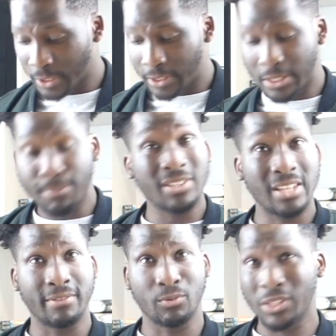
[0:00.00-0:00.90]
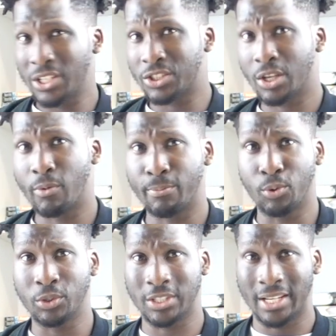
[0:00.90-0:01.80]
Number 7, which is so
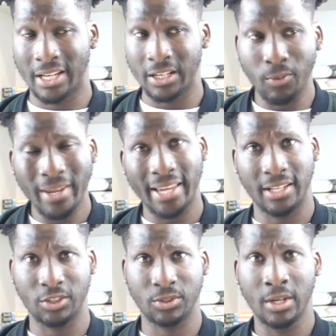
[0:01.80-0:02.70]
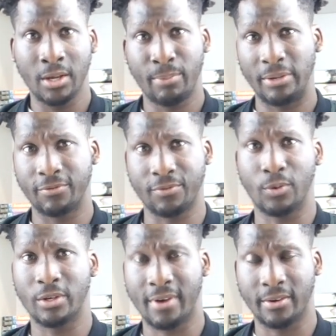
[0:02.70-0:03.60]
important, and I don't hear this being thrown
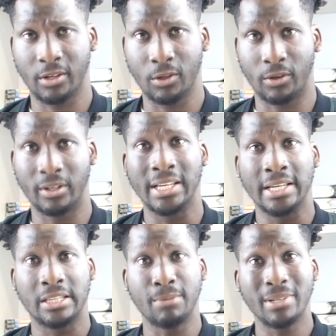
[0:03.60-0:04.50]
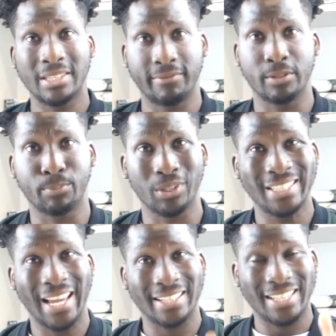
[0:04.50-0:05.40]
around a lot. Number 7,
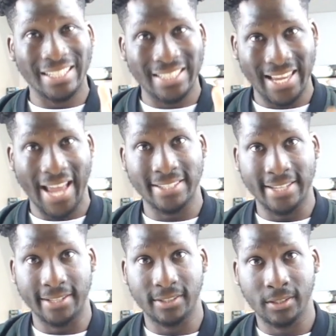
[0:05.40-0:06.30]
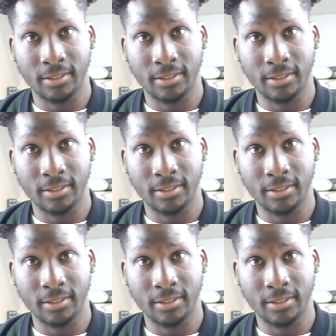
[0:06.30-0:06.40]
protect the asset.